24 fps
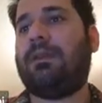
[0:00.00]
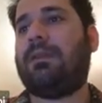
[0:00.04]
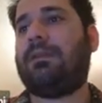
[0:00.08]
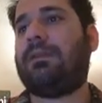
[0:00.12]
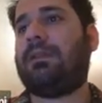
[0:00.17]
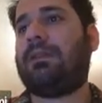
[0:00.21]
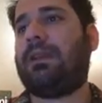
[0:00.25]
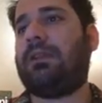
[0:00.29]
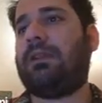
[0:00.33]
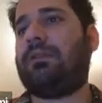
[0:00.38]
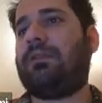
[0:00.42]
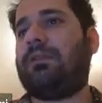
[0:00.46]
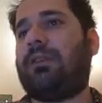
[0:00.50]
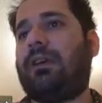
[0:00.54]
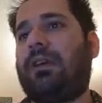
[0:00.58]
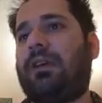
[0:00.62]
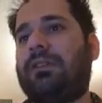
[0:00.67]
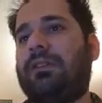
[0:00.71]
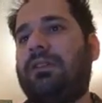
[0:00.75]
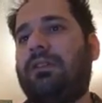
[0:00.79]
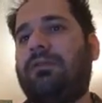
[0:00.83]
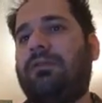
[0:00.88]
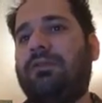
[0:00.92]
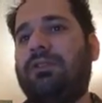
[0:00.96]
Then you write
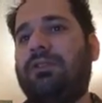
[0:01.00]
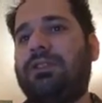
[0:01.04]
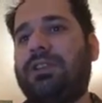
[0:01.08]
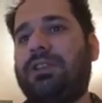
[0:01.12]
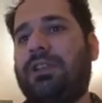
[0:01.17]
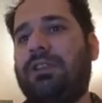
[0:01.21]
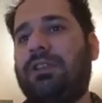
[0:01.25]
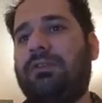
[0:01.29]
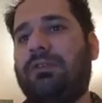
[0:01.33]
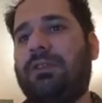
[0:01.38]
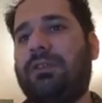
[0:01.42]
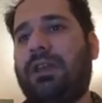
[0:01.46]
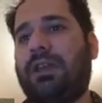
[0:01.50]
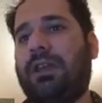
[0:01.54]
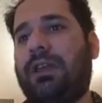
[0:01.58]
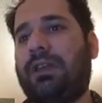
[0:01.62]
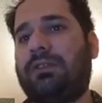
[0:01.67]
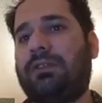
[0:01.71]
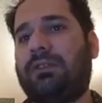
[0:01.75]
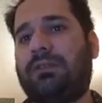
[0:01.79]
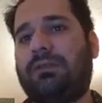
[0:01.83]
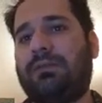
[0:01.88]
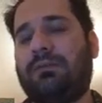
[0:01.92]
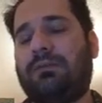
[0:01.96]
the equation, you
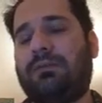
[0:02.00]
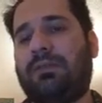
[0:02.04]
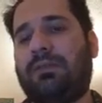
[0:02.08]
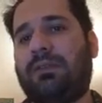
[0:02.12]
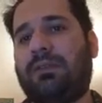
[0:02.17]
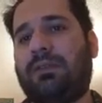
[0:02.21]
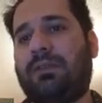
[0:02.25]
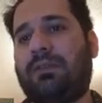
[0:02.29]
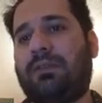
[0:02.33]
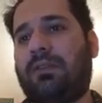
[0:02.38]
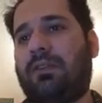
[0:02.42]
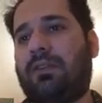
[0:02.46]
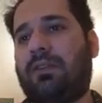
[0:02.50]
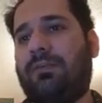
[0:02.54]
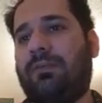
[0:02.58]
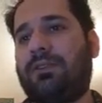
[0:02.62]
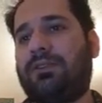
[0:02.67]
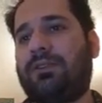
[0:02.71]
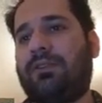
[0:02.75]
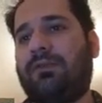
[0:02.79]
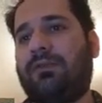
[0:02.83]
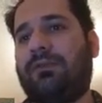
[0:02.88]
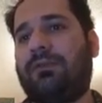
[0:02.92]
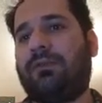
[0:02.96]
get
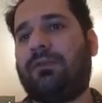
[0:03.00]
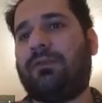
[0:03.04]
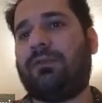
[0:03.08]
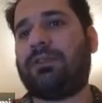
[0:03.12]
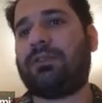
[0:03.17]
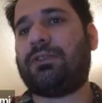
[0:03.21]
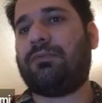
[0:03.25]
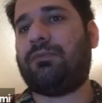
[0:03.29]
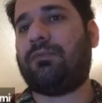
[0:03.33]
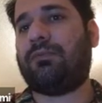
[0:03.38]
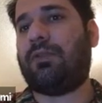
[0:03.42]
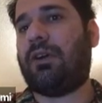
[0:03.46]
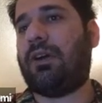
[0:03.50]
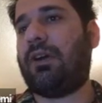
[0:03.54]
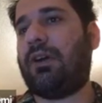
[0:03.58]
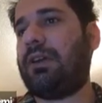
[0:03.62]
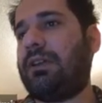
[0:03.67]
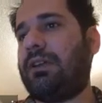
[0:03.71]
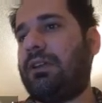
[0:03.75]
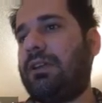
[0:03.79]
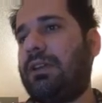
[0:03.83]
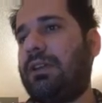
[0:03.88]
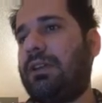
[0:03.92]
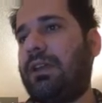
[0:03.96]
summation of force in
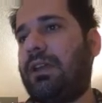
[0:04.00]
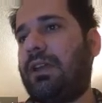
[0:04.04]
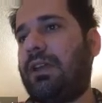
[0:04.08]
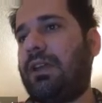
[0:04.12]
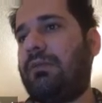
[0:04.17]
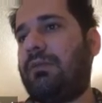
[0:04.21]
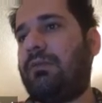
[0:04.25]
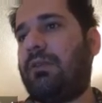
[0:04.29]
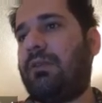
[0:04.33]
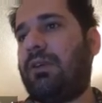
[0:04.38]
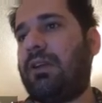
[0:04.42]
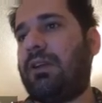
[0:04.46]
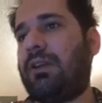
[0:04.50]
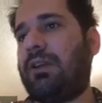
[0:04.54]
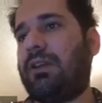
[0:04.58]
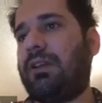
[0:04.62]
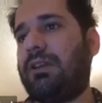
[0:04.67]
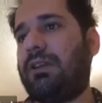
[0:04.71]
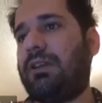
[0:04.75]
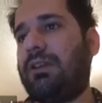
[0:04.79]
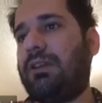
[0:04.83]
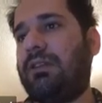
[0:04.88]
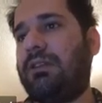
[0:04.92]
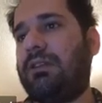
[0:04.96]
Y, AY,
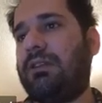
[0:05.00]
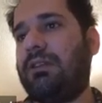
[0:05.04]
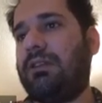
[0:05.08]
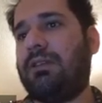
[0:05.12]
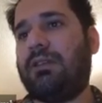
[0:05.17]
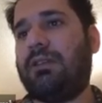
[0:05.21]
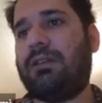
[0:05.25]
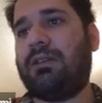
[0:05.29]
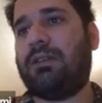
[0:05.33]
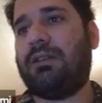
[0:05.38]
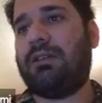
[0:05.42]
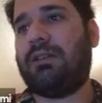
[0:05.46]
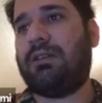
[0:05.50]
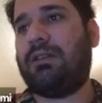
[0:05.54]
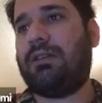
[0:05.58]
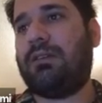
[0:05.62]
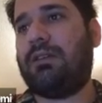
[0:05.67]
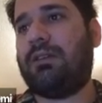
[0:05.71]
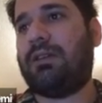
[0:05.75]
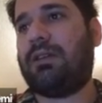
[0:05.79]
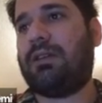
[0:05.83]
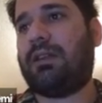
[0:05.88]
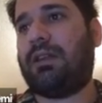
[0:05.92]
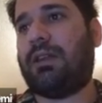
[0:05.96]

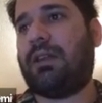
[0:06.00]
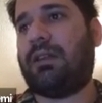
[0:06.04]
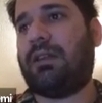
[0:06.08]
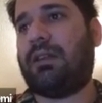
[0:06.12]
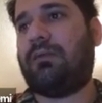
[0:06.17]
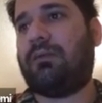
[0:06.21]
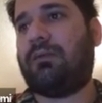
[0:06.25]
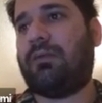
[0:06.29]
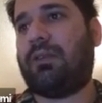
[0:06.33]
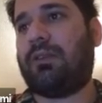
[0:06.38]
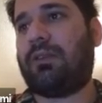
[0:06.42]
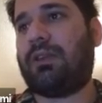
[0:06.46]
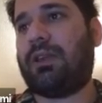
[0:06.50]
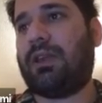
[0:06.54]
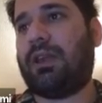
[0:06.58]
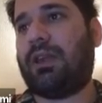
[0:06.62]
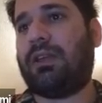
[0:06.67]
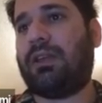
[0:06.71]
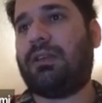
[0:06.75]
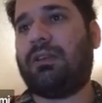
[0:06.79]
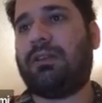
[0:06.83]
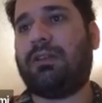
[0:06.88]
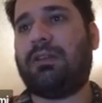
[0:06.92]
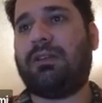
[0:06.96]
negative
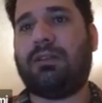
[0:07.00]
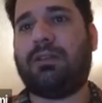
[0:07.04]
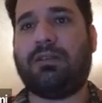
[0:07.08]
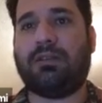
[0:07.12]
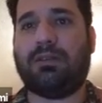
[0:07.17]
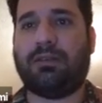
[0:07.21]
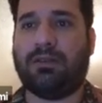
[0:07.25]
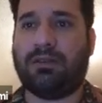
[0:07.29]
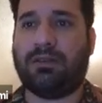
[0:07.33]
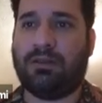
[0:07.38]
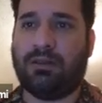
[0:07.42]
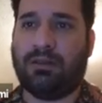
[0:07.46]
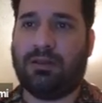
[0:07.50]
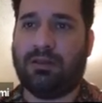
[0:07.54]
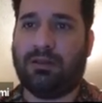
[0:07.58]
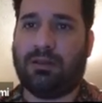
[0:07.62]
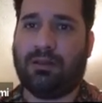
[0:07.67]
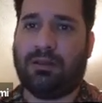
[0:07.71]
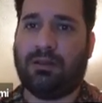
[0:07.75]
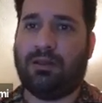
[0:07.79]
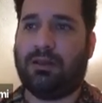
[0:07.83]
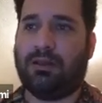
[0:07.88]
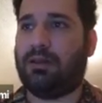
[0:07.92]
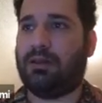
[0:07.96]
1K
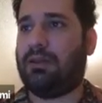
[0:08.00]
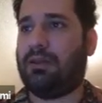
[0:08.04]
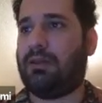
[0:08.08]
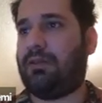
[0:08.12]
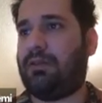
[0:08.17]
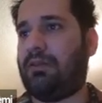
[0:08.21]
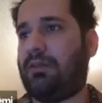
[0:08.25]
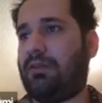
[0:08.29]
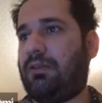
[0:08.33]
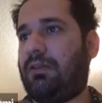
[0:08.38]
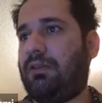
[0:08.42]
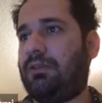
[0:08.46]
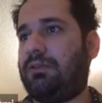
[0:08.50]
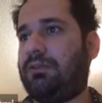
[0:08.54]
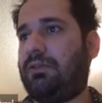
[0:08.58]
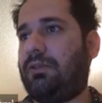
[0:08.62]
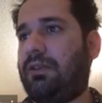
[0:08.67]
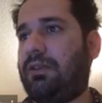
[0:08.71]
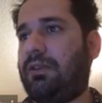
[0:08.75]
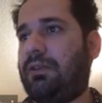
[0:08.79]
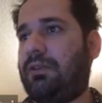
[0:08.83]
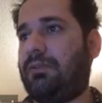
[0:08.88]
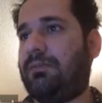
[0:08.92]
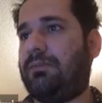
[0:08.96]
is equal to
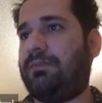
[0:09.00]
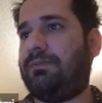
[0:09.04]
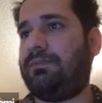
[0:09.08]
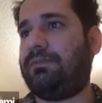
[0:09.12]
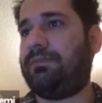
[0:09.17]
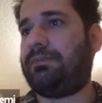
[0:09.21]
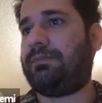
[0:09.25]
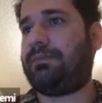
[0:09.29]
0.